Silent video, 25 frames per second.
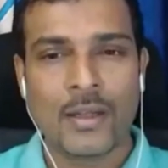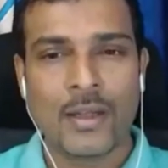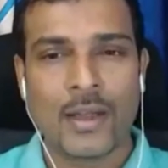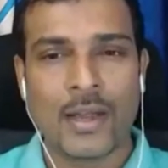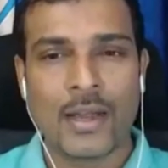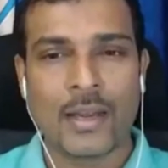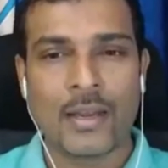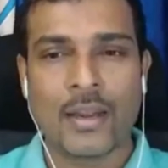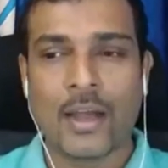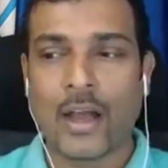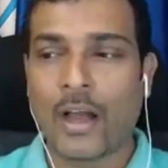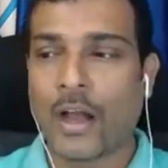
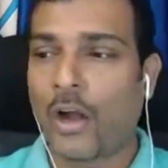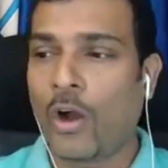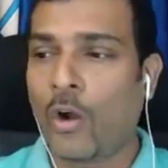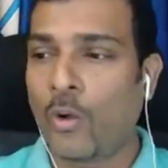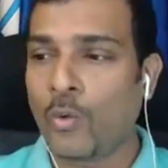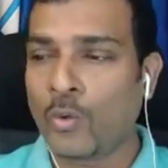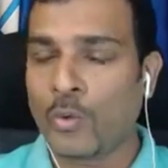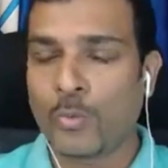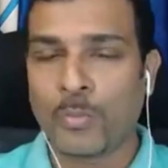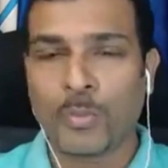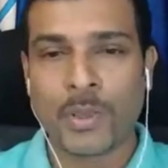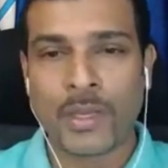And how
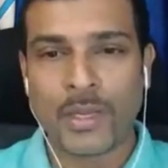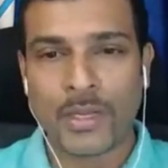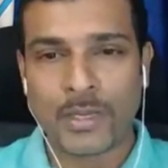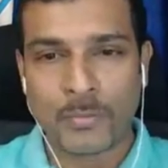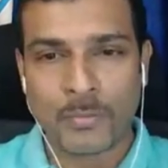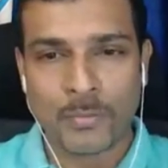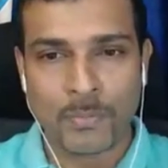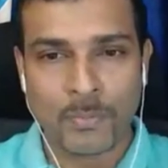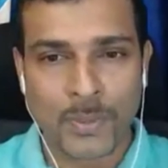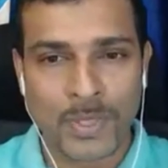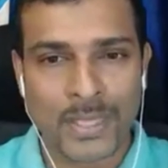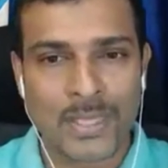to be
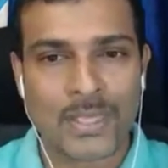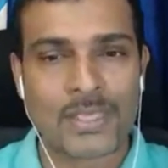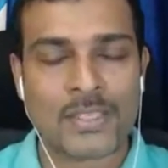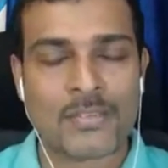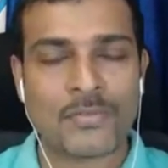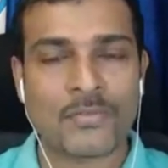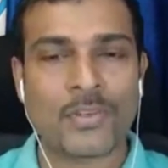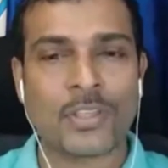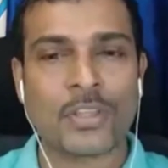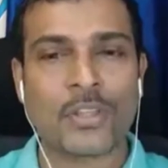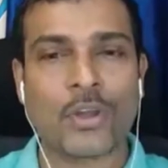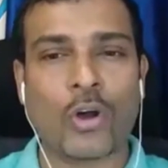at peace
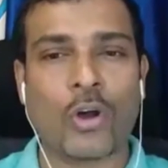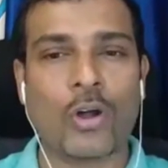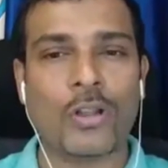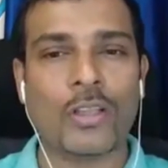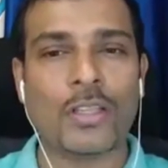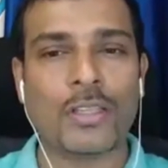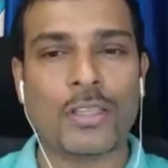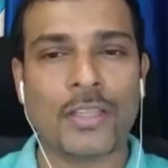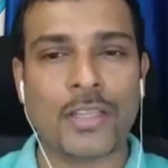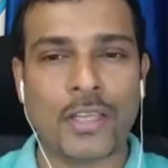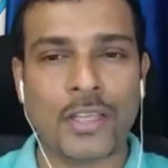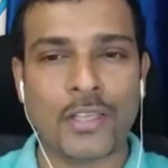with all
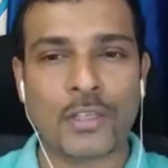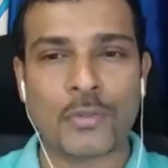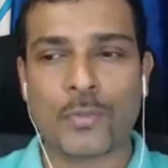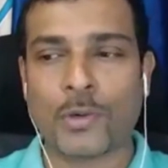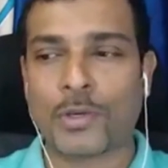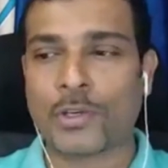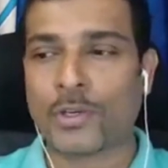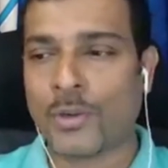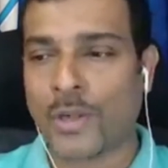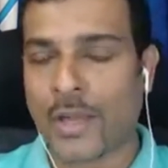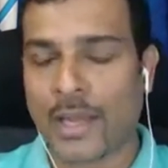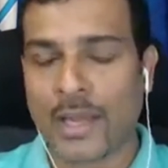the things
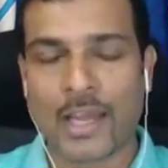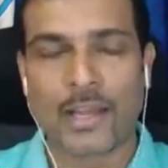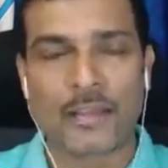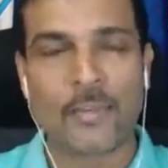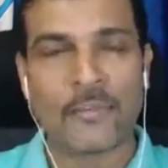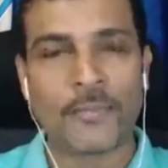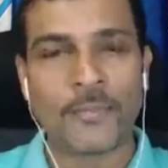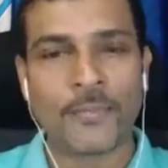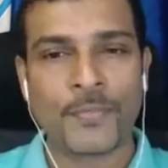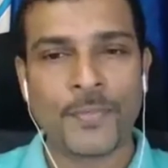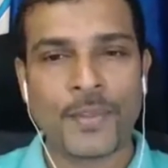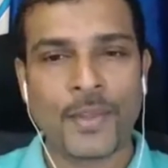what you
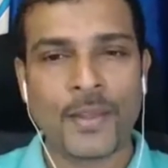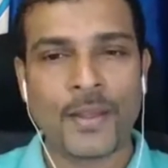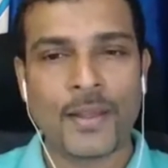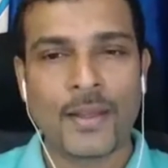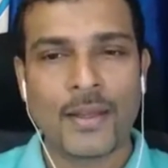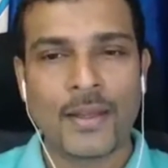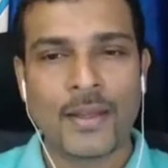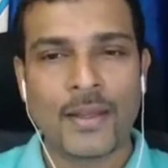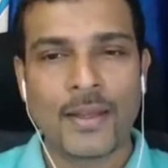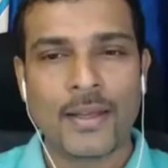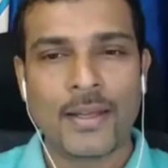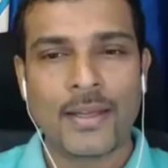have,
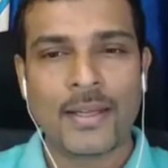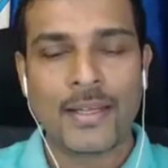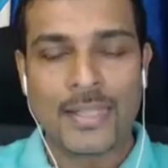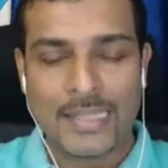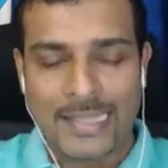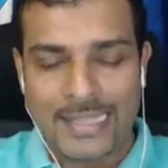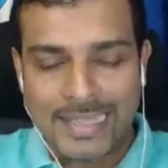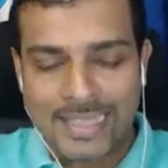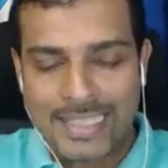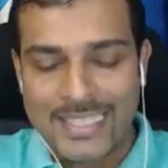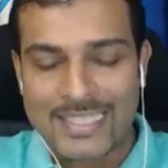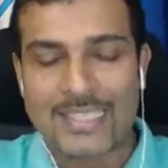
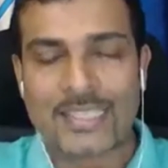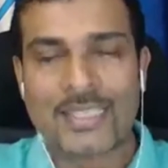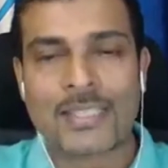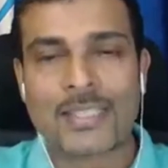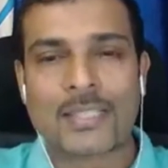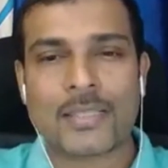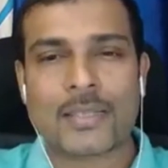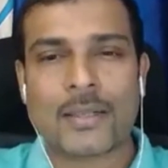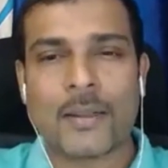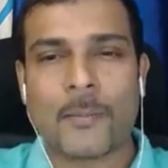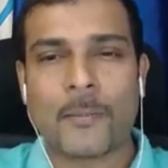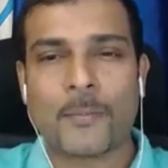
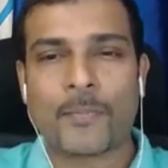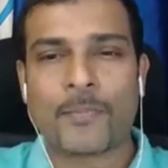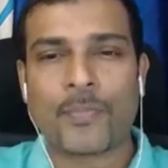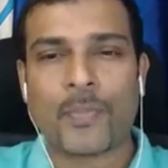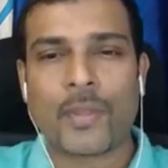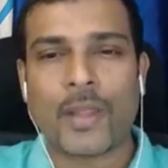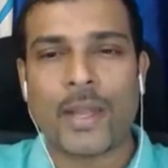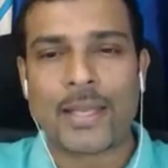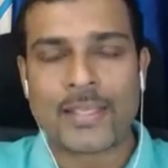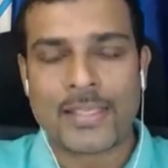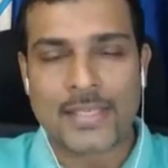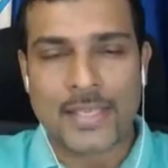this
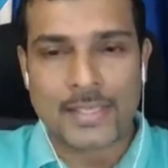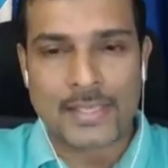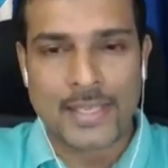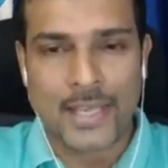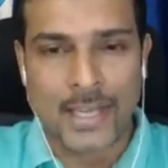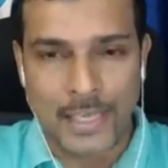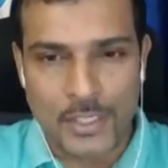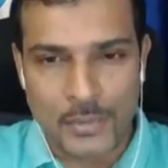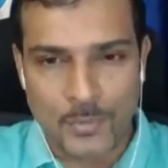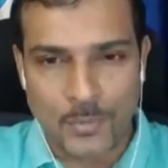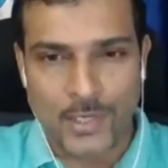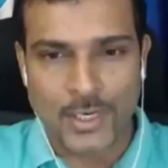
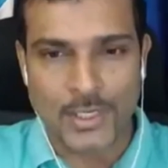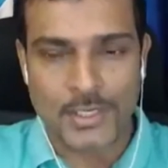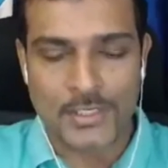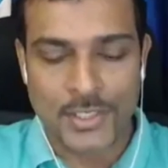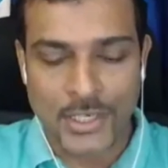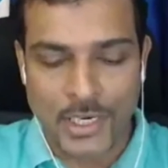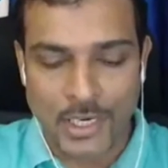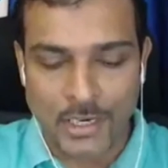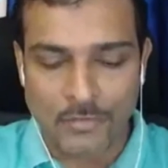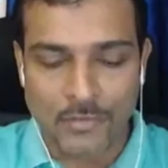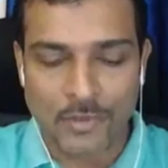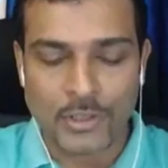exercise what I
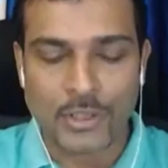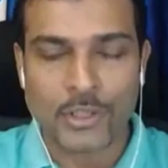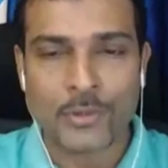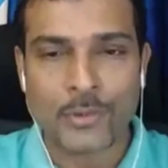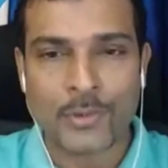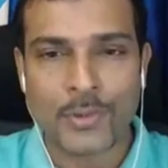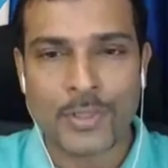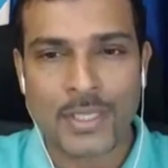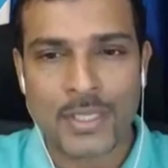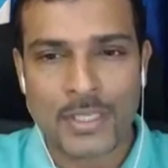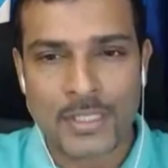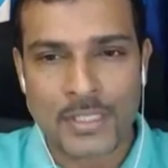shared with
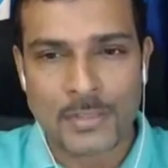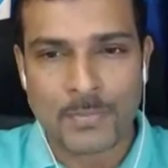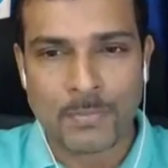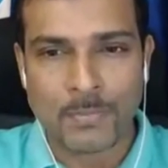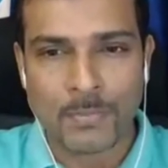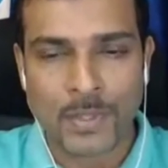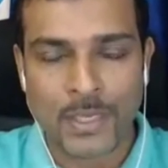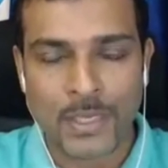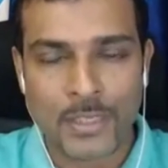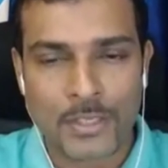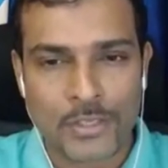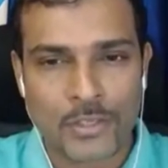you, this
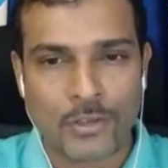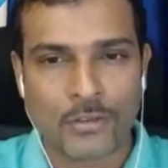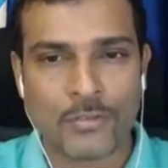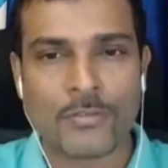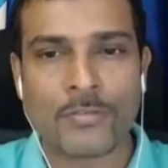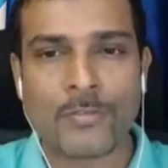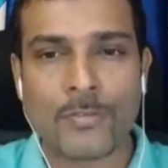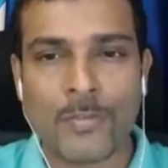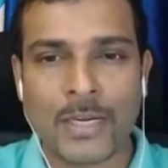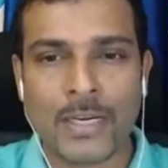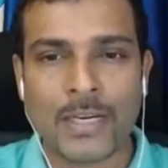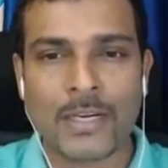piece
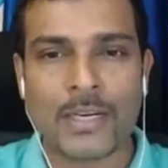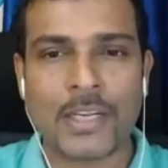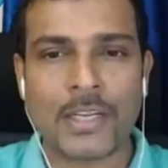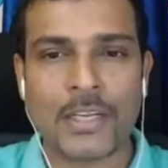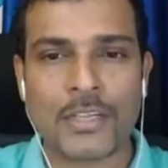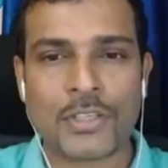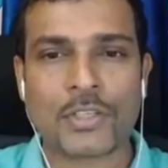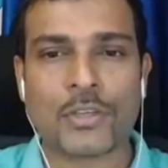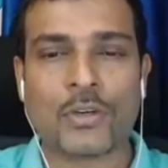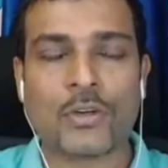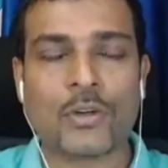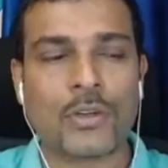of
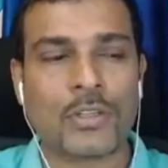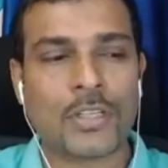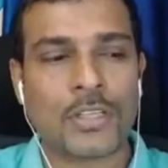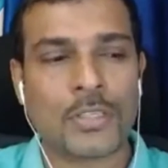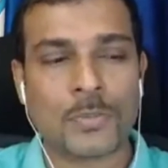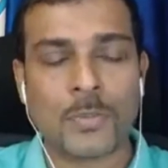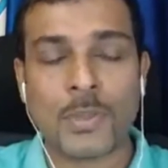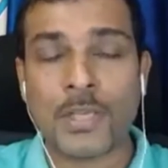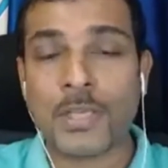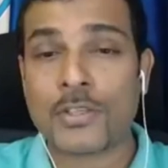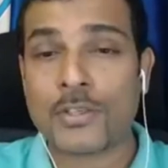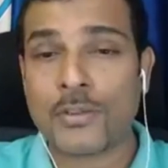meditation or this
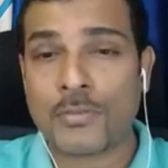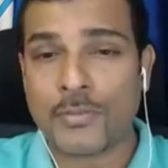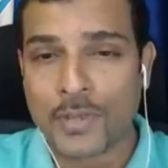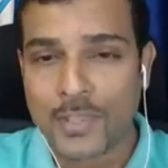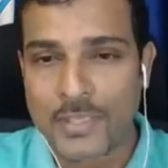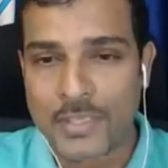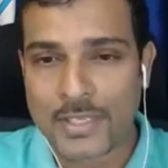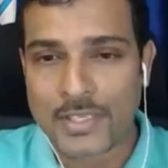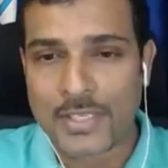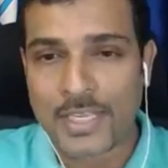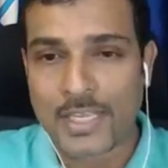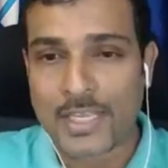piece of
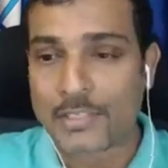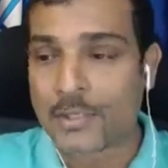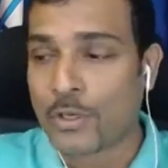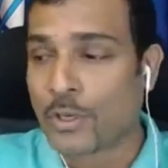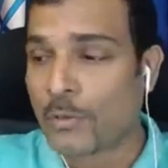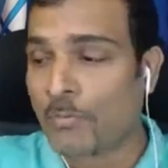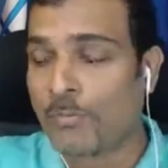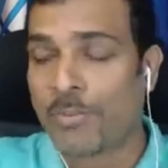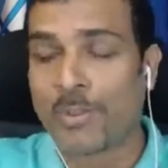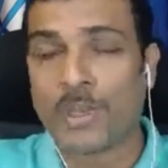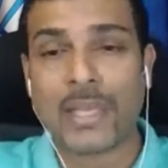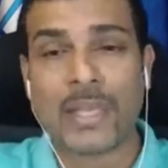exercise or
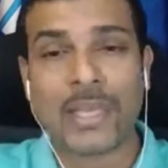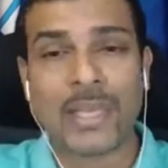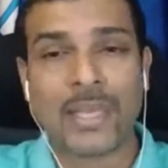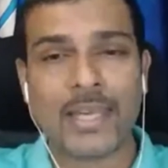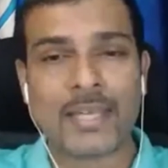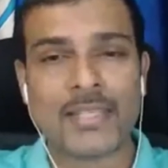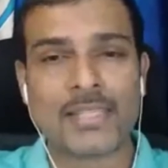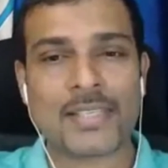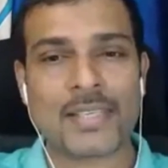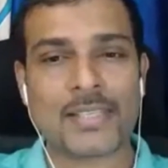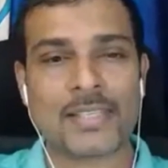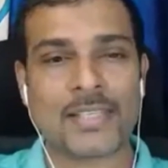being
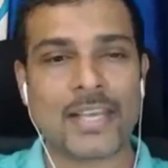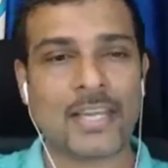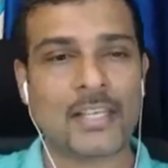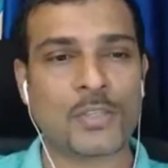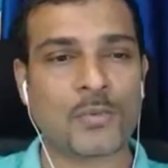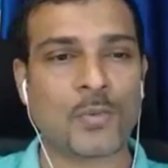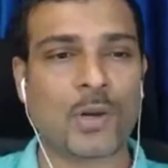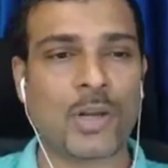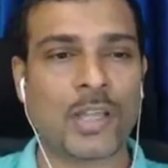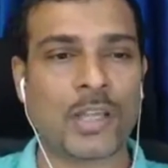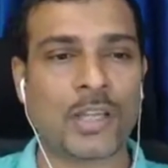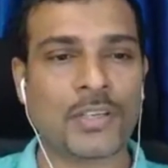exercise
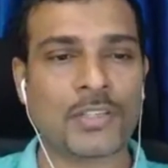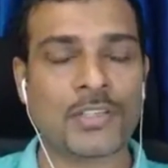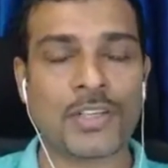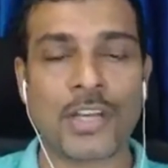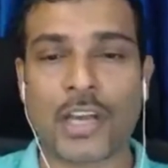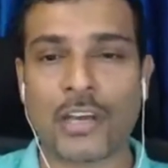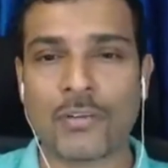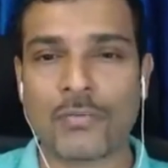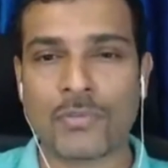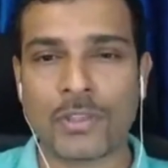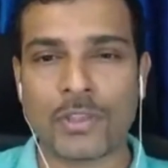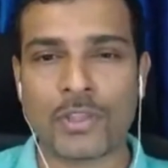what I
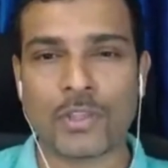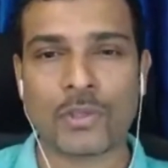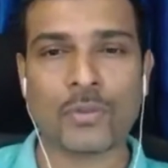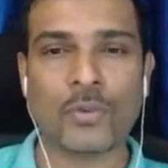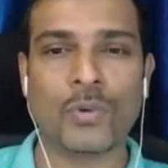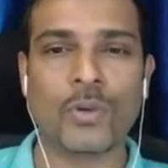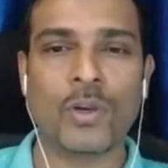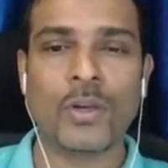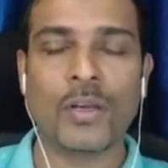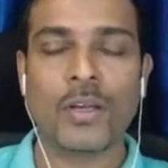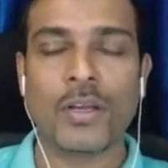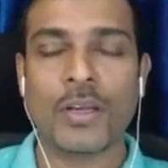shared with
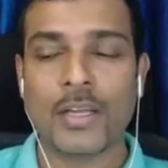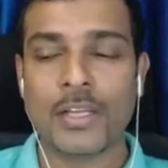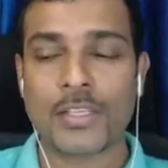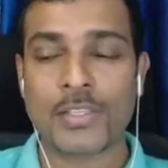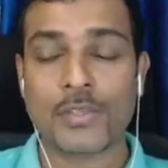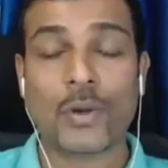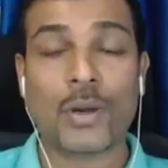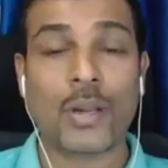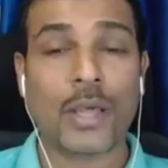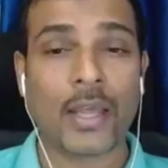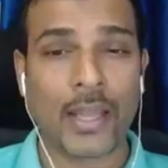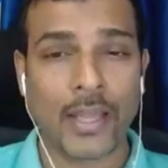you, is
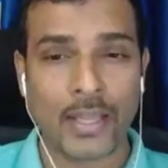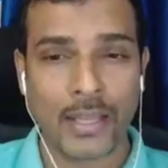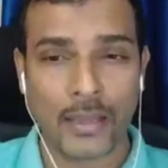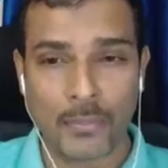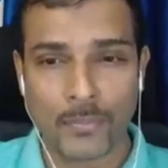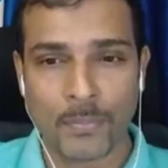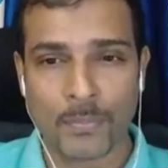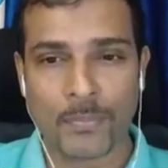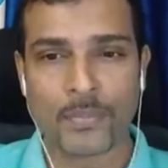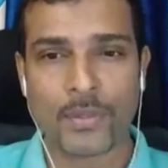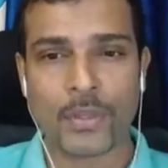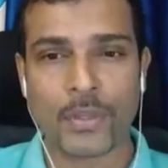going to
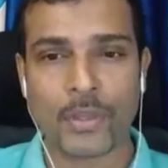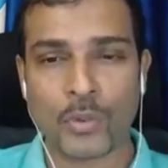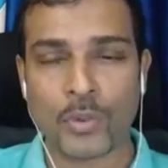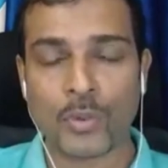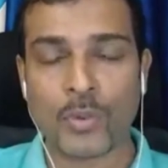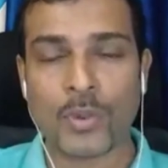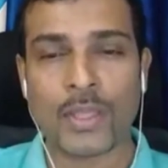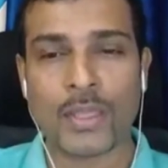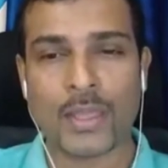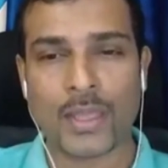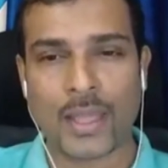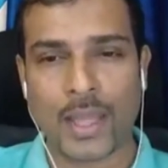help
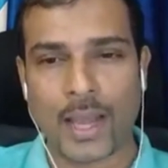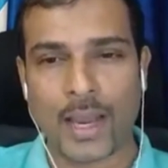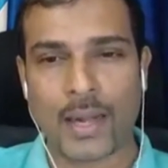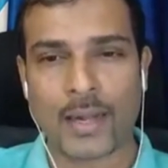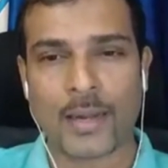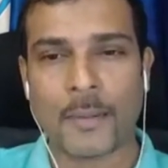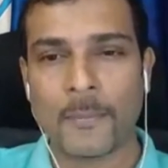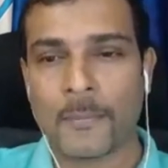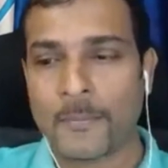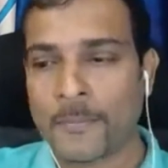you in that.